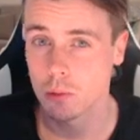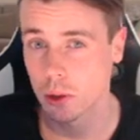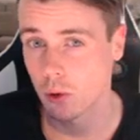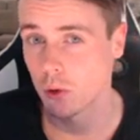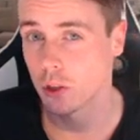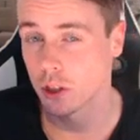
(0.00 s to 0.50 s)
but
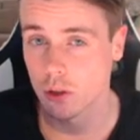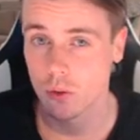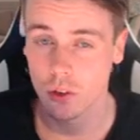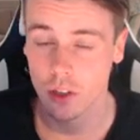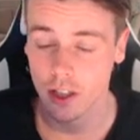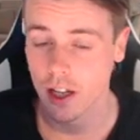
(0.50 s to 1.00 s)
you're only going
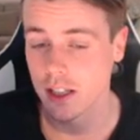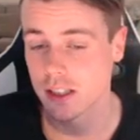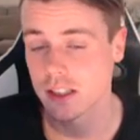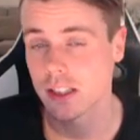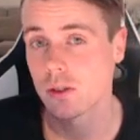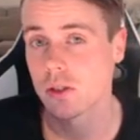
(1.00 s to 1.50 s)
for like
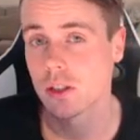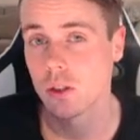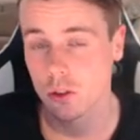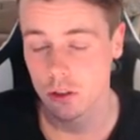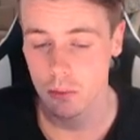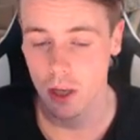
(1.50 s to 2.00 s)
8,000
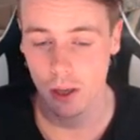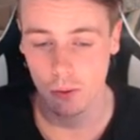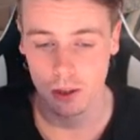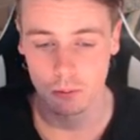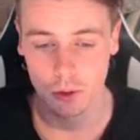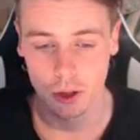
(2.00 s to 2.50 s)
gold in my
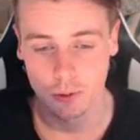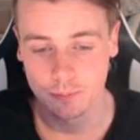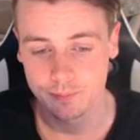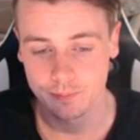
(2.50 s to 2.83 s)
realm though.